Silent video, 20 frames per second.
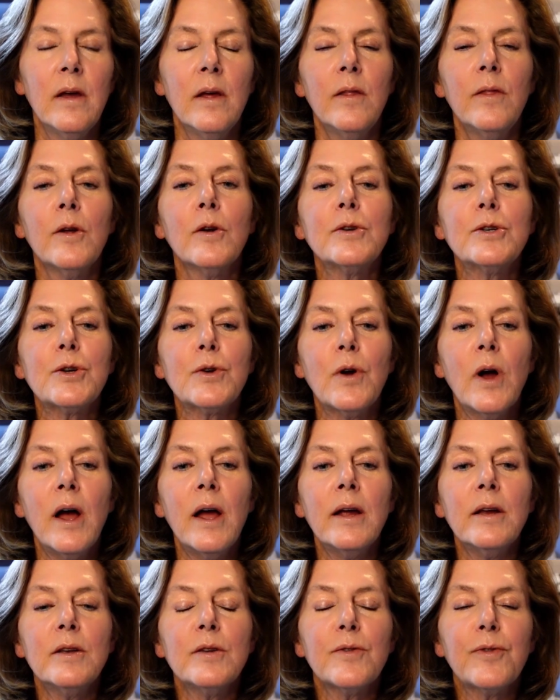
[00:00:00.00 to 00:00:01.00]
They're
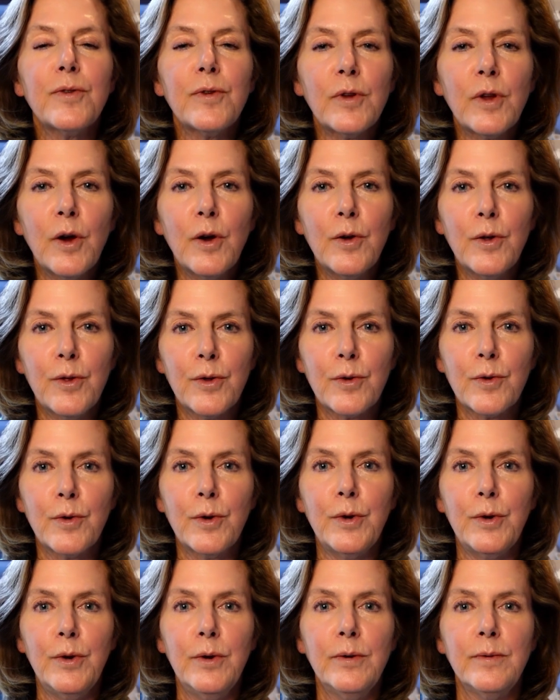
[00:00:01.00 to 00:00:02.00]
trying to flow
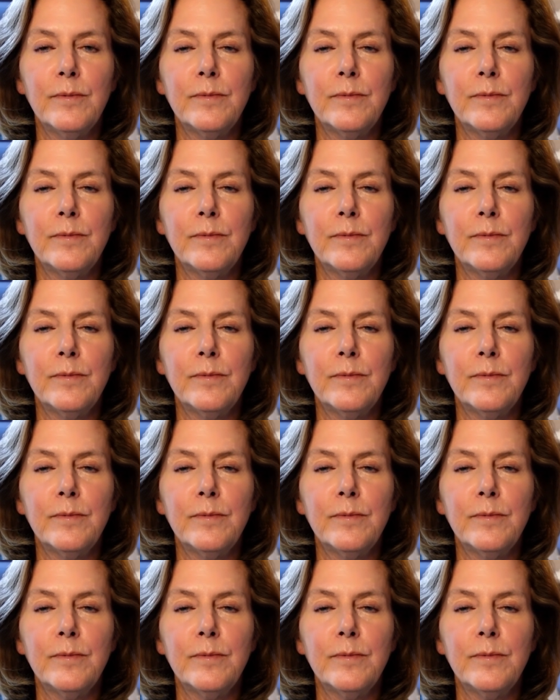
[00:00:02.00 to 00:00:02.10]
through.